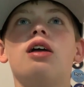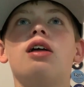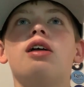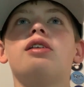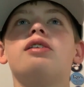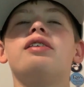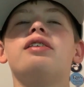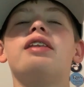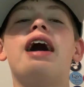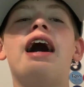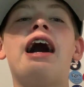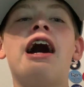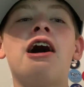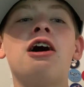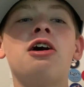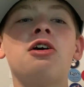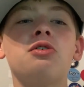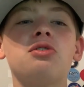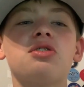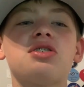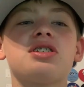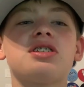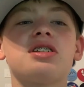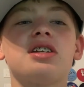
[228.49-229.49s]

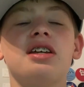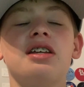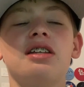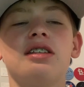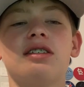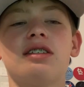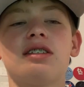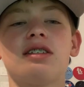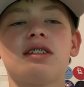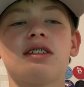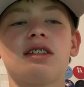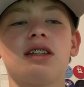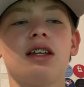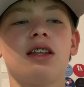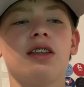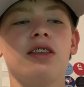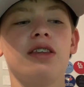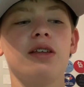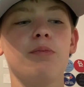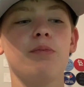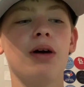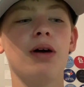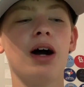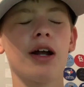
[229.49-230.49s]
now, since
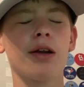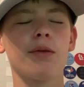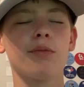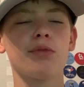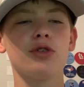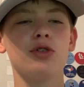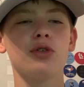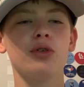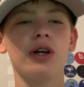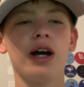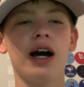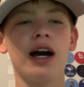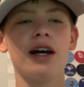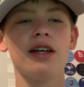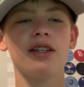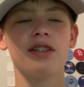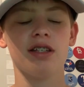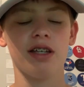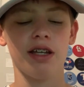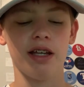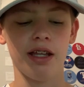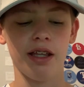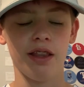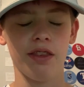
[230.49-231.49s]
the bottom two guys
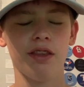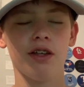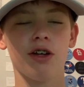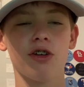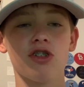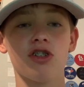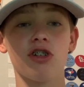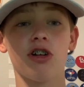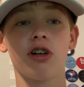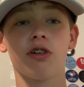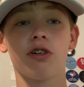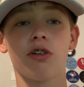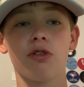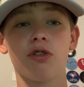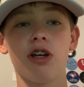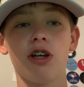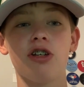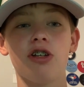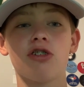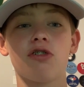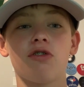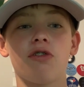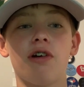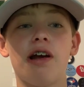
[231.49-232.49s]
in their starting
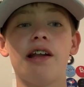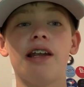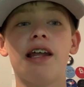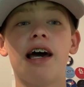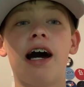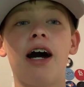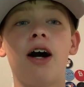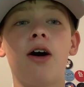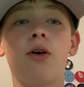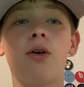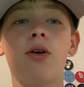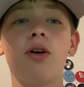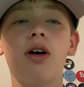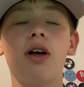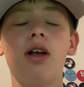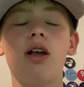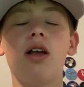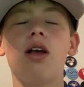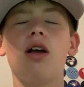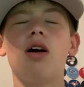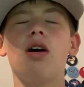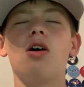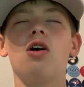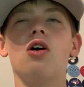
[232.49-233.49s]
rotation right now
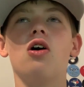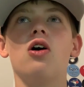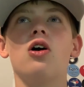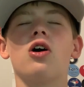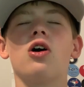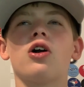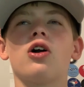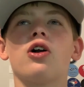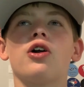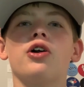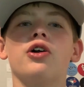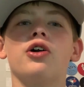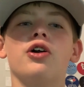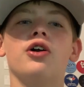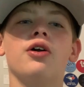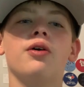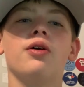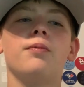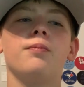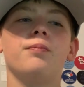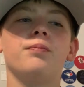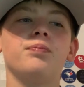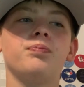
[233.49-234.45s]
are